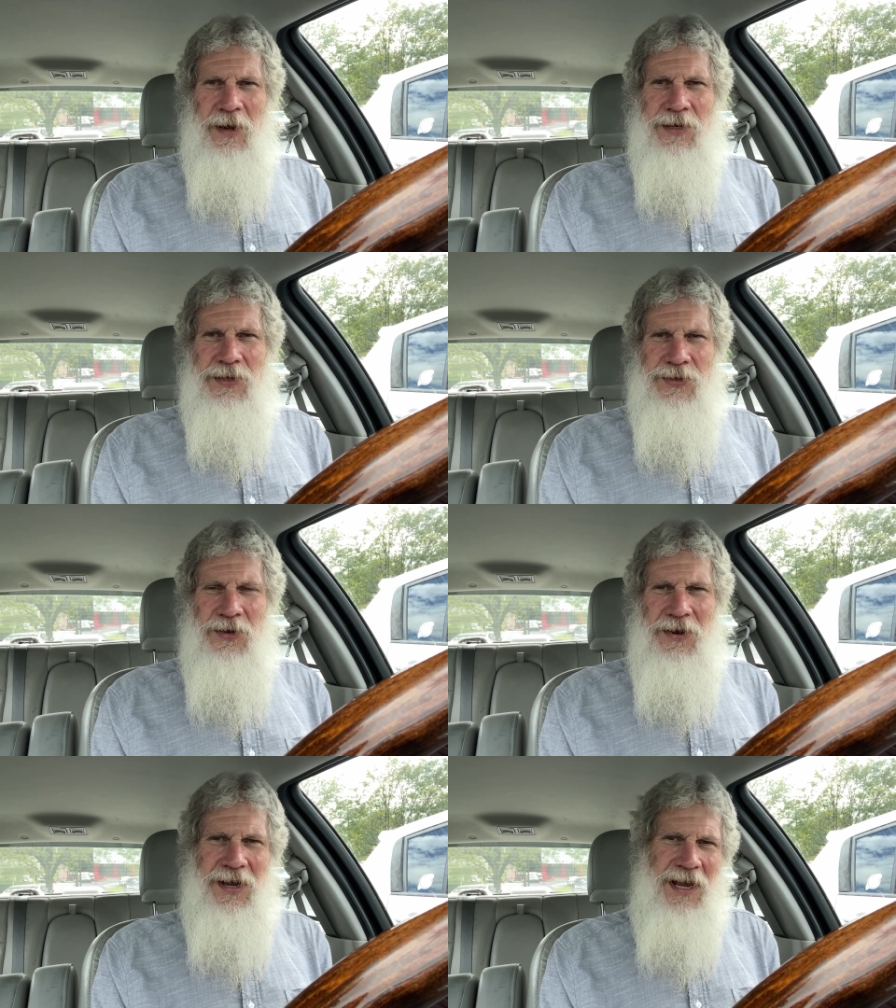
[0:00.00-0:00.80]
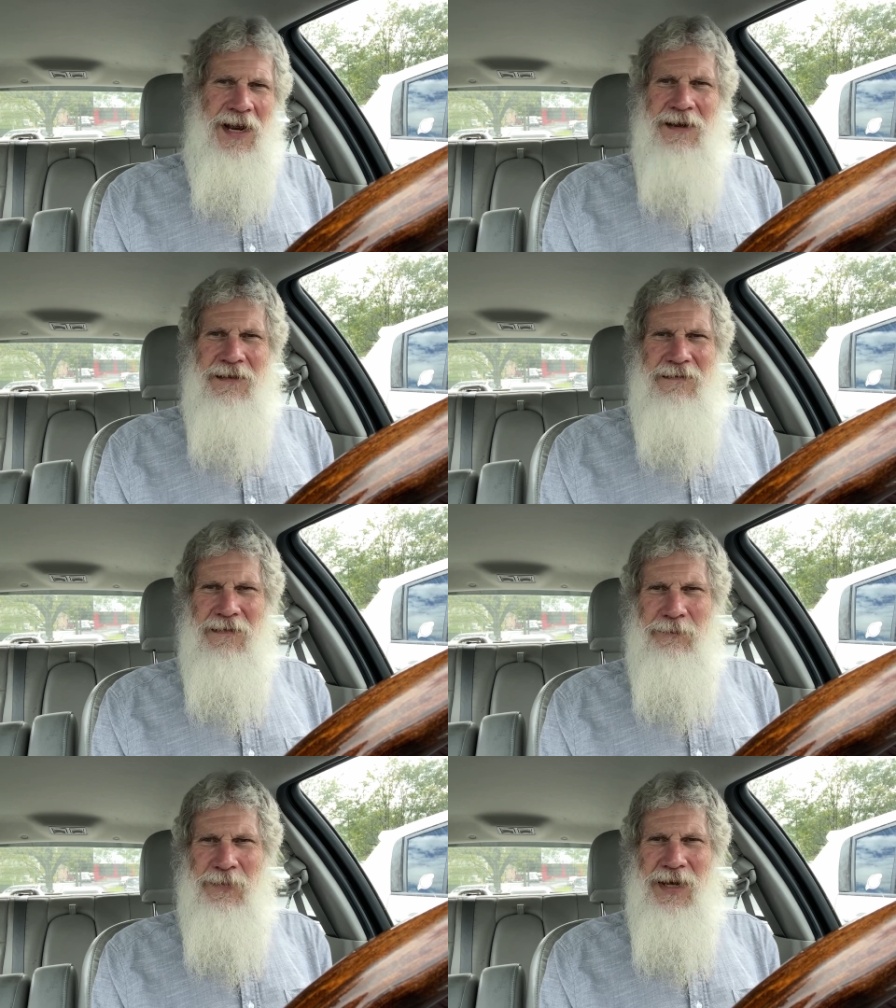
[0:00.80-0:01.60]
my dessert.
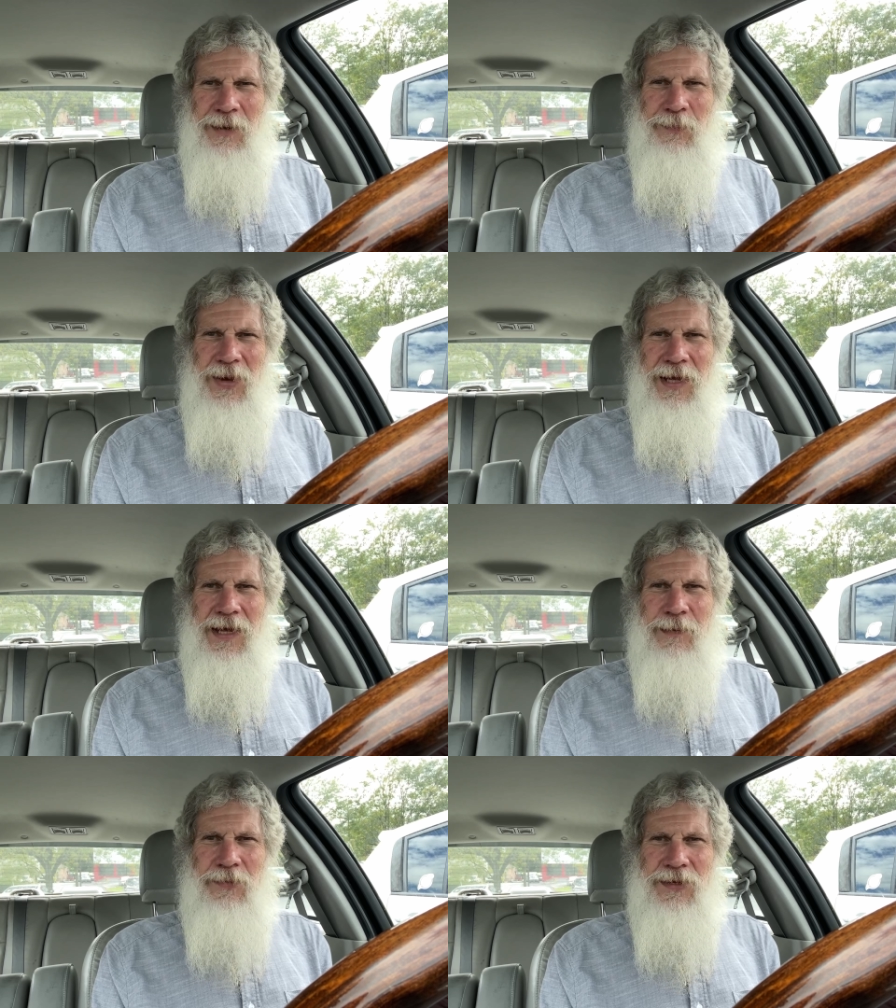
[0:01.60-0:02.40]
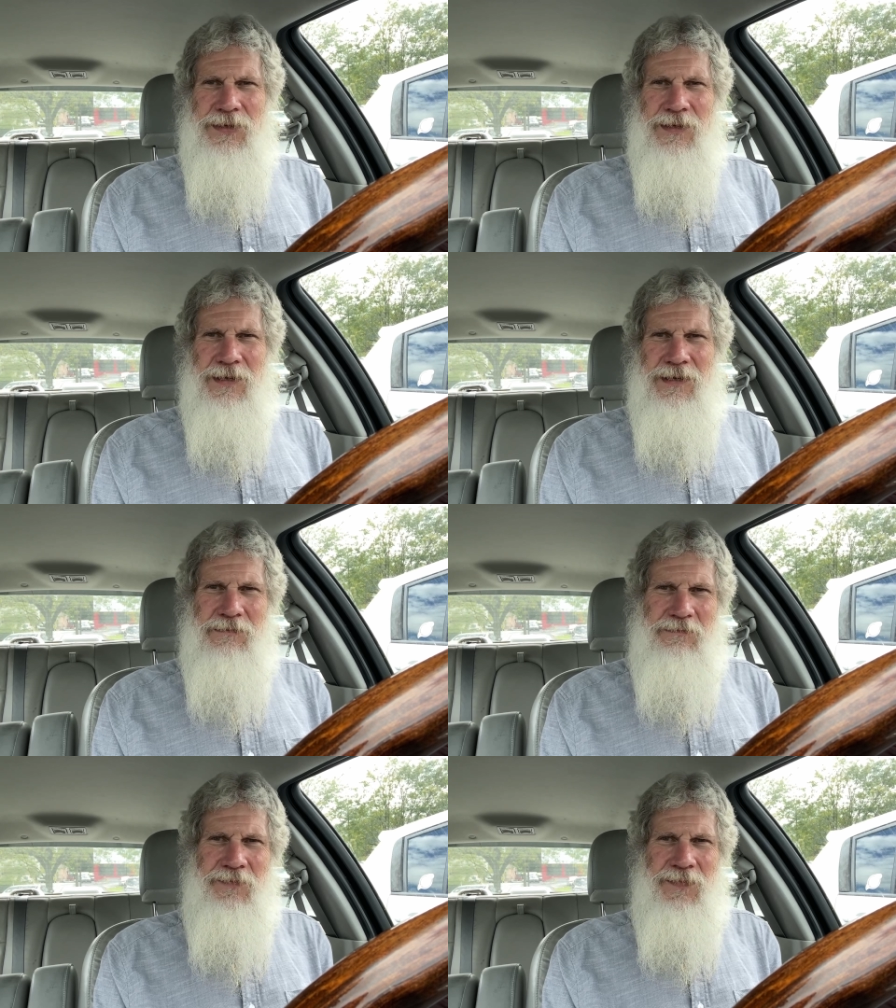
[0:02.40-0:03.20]
Again, being picky, but
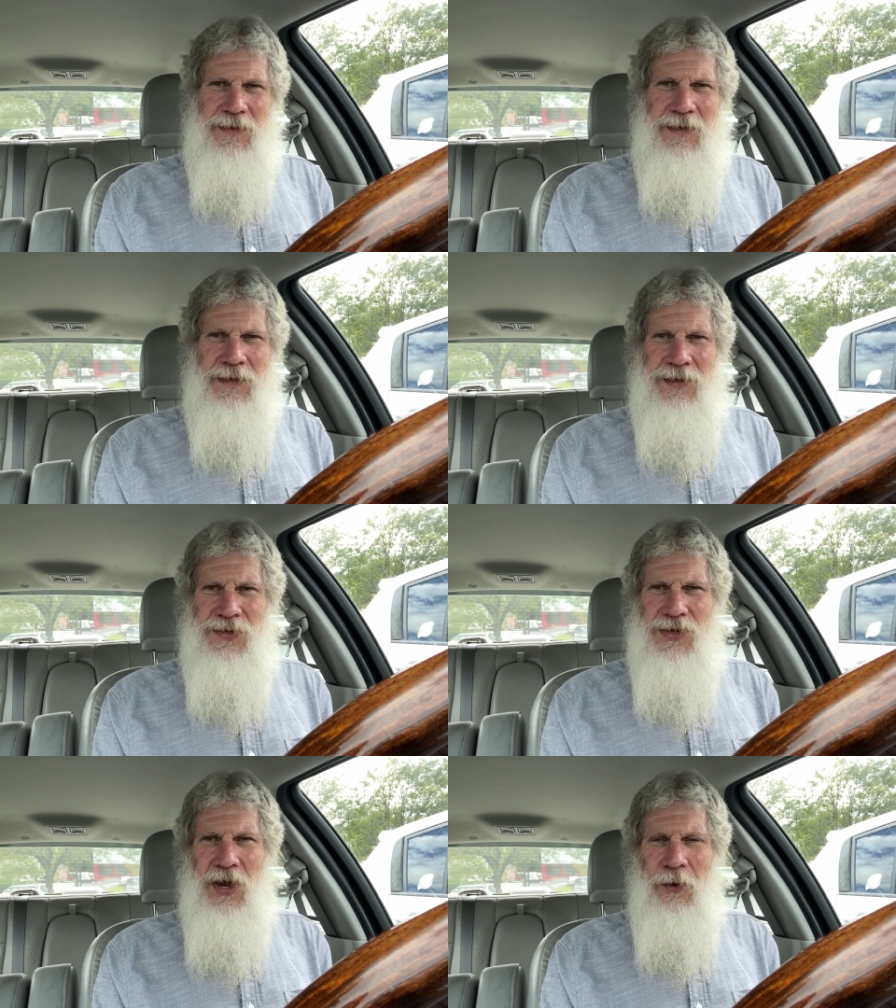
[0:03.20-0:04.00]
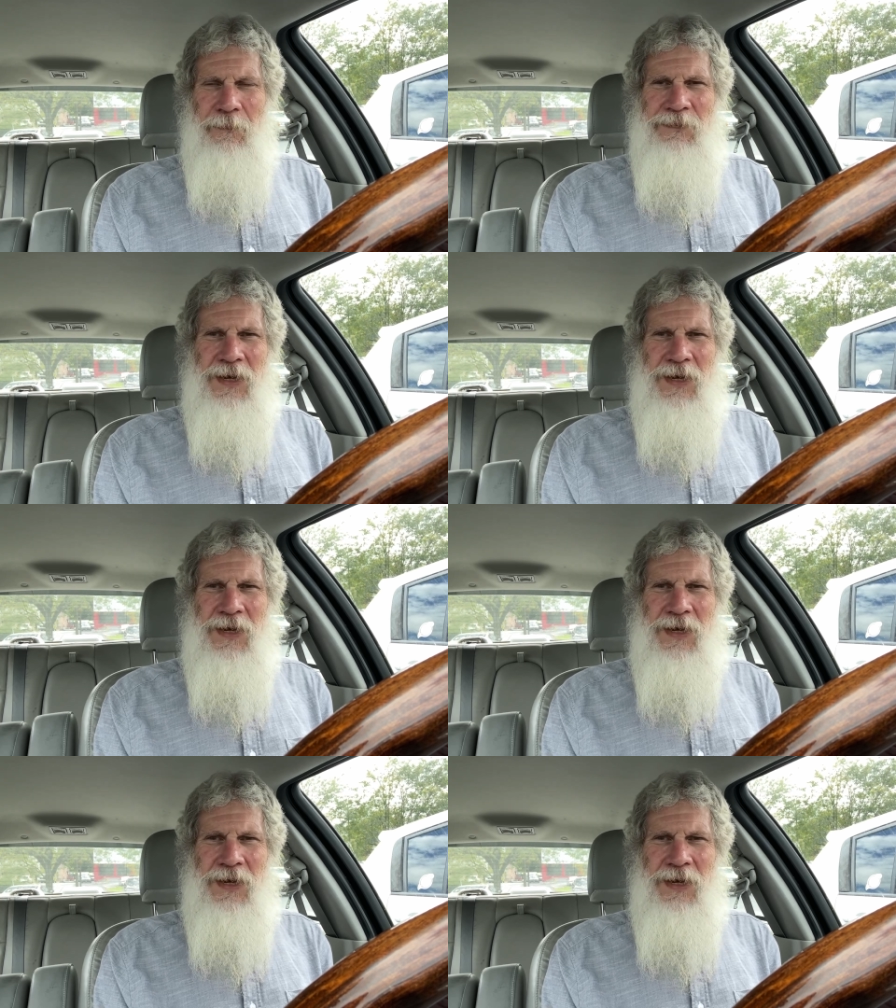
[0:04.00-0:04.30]
uh, still.